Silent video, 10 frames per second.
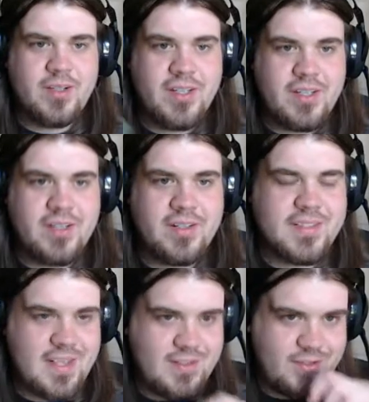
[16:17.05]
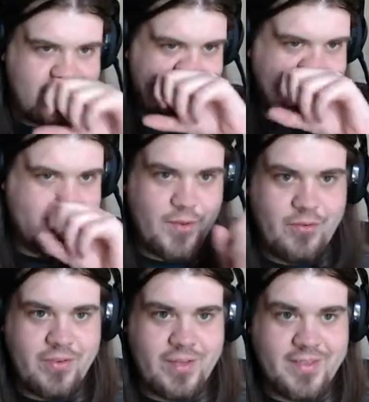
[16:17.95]
good and sounds just like a
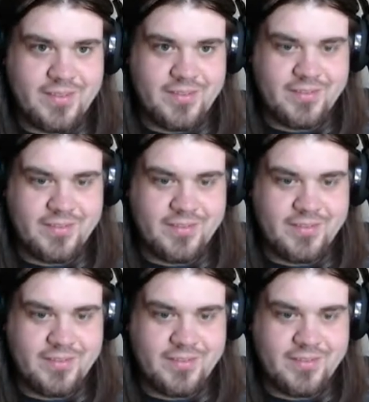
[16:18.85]
movie, and